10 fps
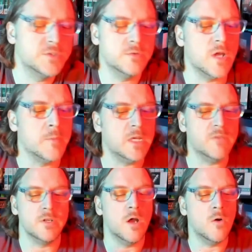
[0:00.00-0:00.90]
too dumb to
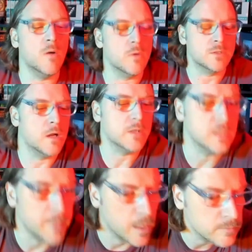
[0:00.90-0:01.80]
even know what we're
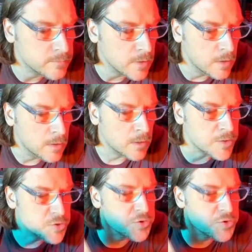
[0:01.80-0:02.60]
talking about. You're